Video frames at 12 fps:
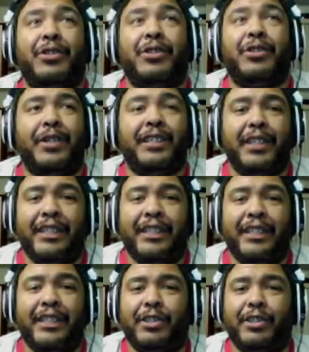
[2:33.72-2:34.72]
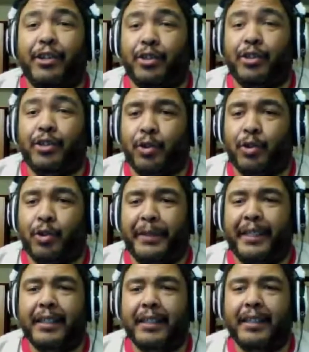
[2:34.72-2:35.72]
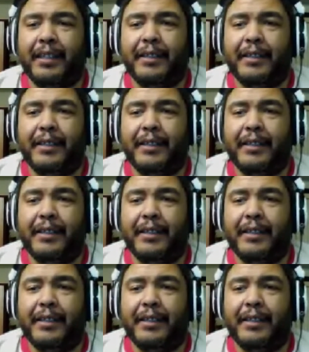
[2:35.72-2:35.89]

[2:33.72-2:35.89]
So like come up said, with a new creepy. one immediately.